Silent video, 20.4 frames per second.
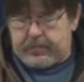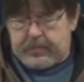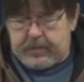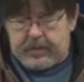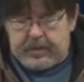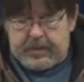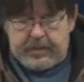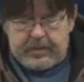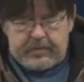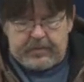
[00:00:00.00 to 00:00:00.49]

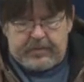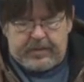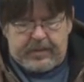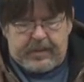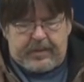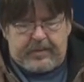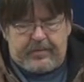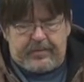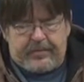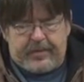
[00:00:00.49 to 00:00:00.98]
I don't,
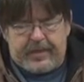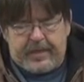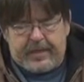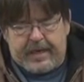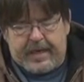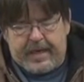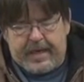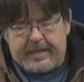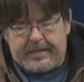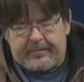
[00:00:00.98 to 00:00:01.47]
I don't think I
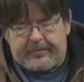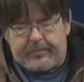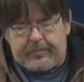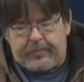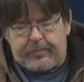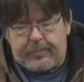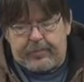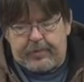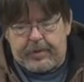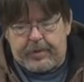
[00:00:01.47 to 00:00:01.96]
asked for
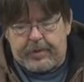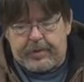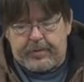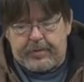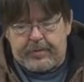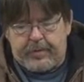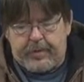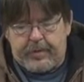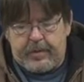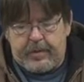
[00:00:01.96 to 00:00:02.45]
prayer.